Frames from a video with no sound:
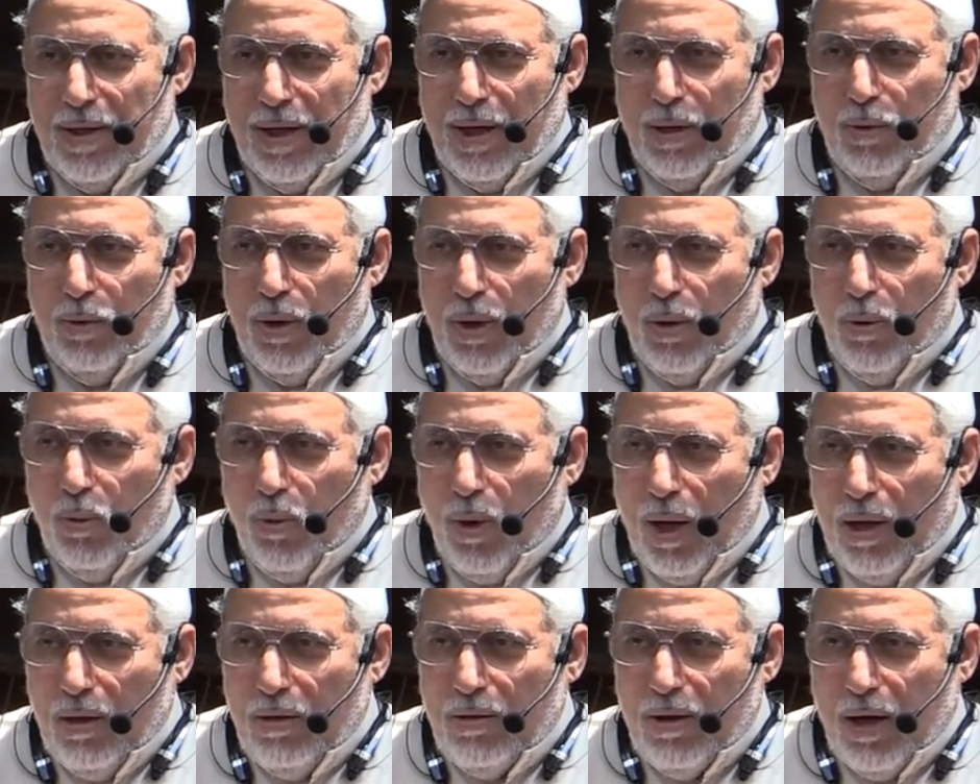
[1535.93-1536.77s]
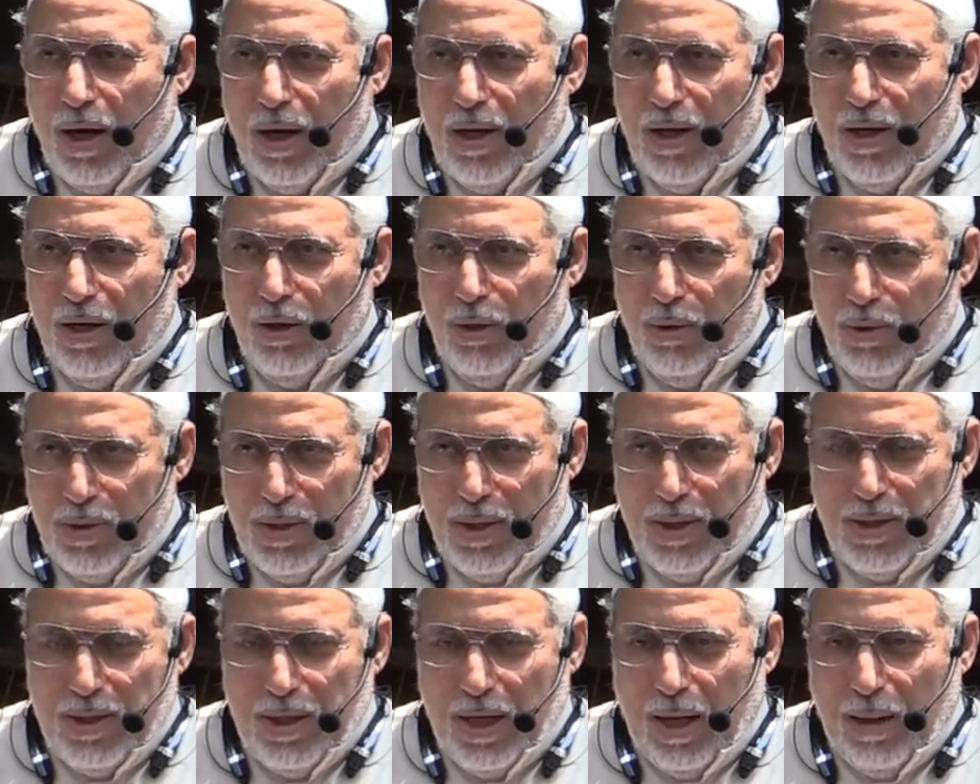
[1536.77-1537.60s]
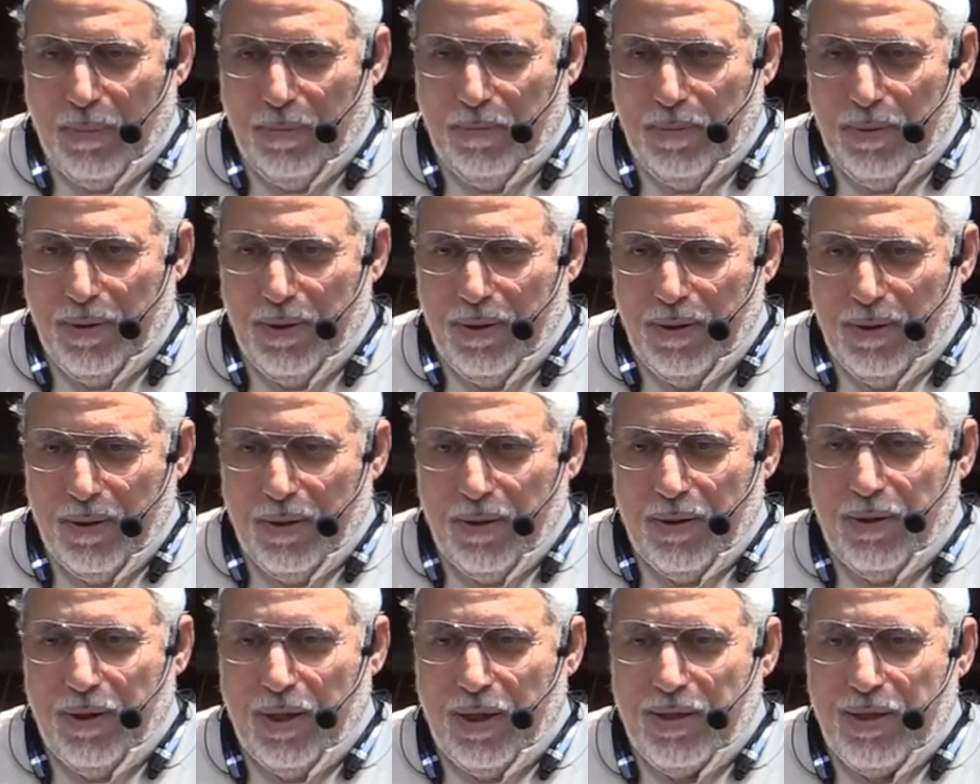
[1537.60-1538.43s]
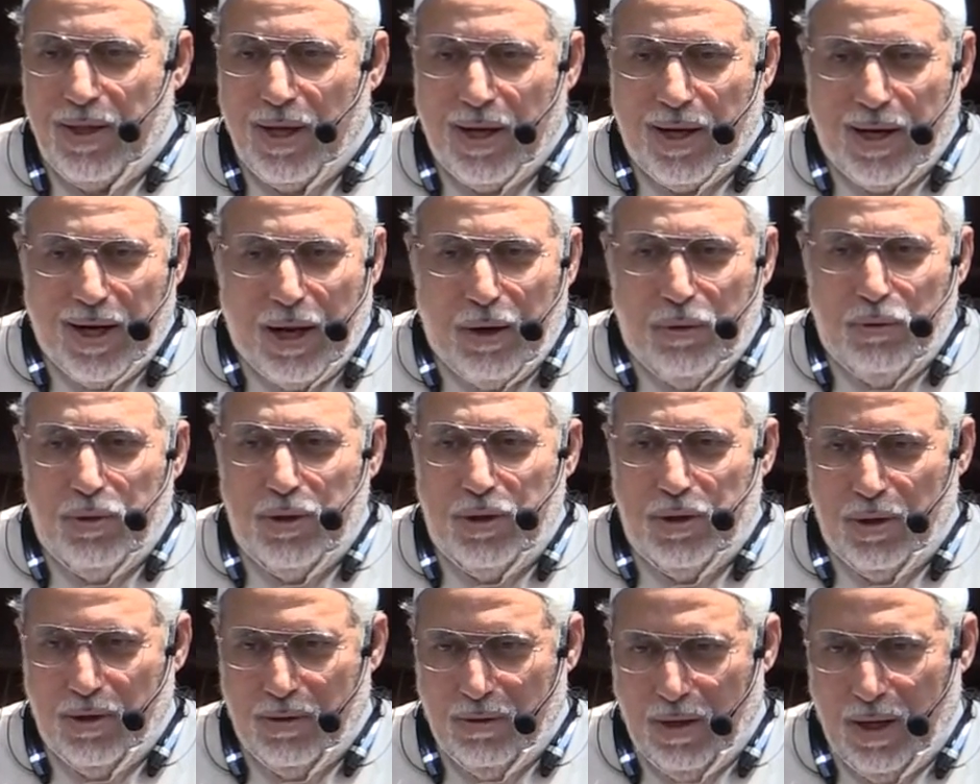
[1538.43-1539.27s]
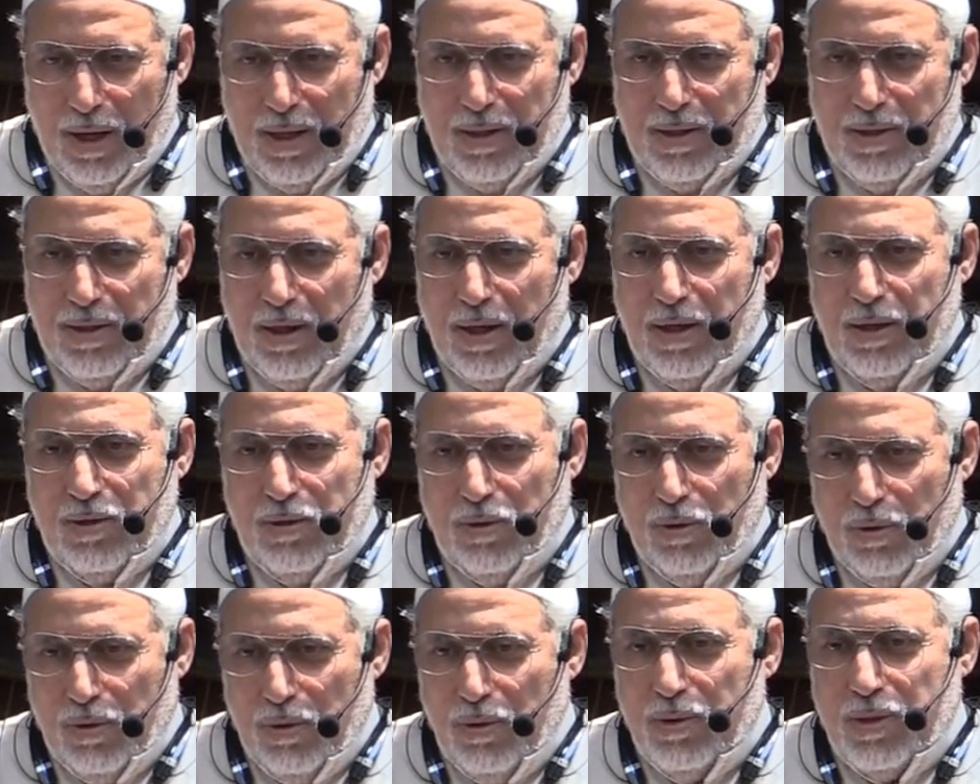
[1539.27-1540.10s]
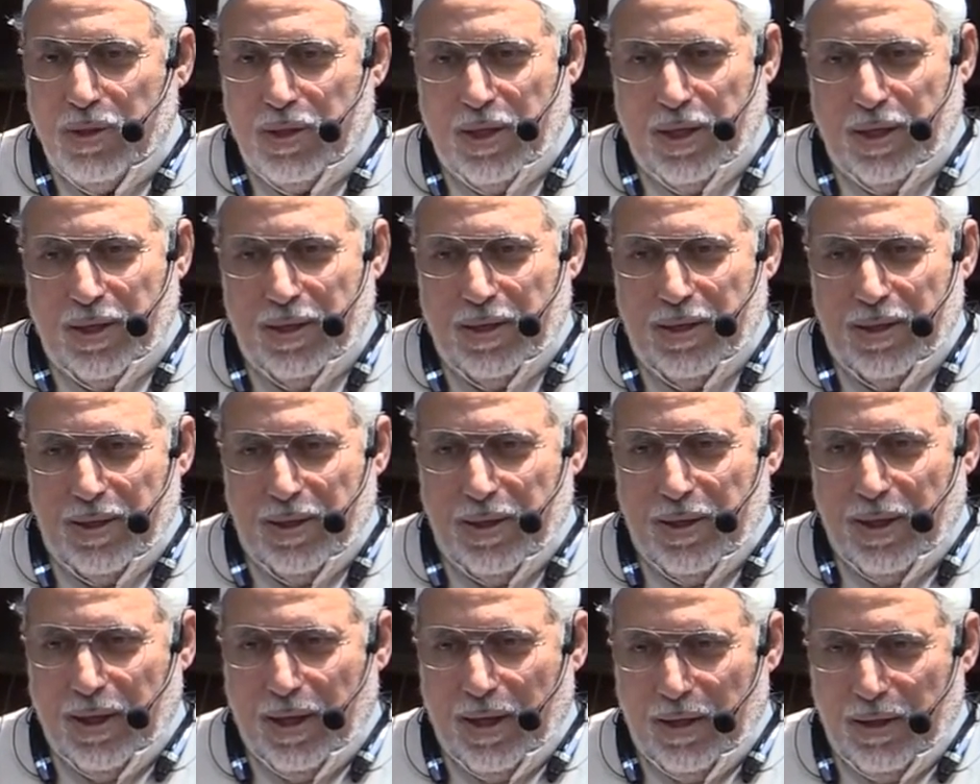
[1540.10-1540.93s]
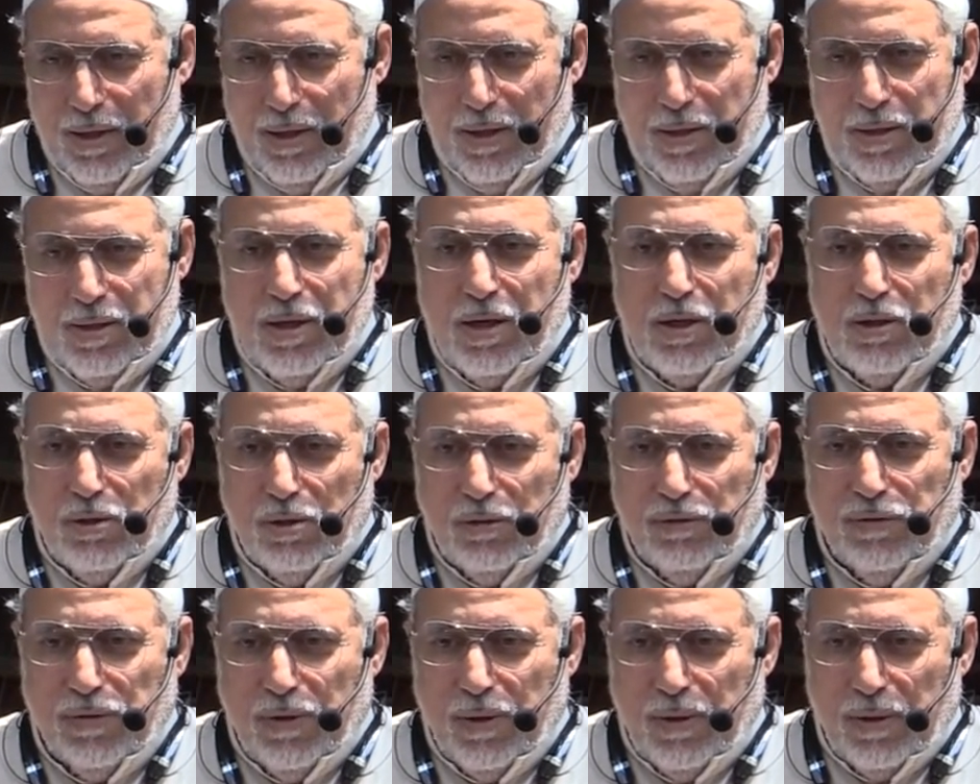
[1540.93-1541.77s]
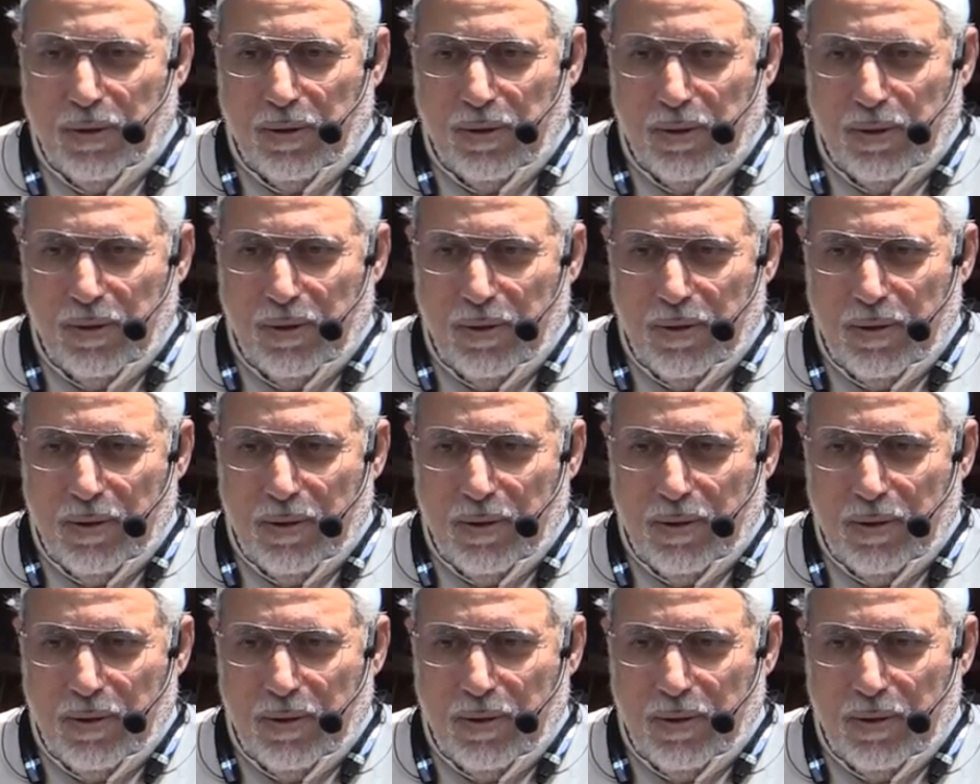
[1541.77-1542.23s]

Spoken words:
And when one rock loosens up, the surrounding rocks start to loosen and they start to fall.